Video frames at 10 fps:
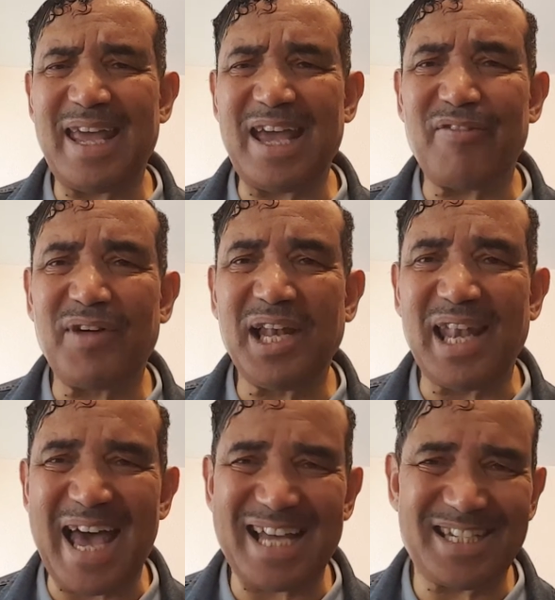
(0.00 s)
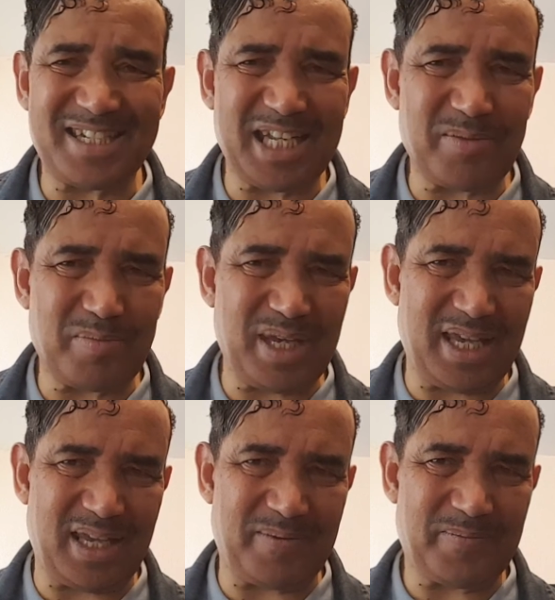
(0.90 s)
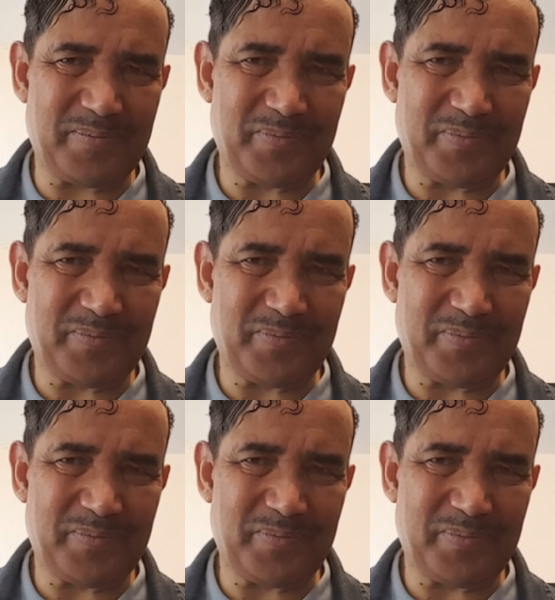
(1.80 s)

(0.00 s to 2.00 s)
everlasting being.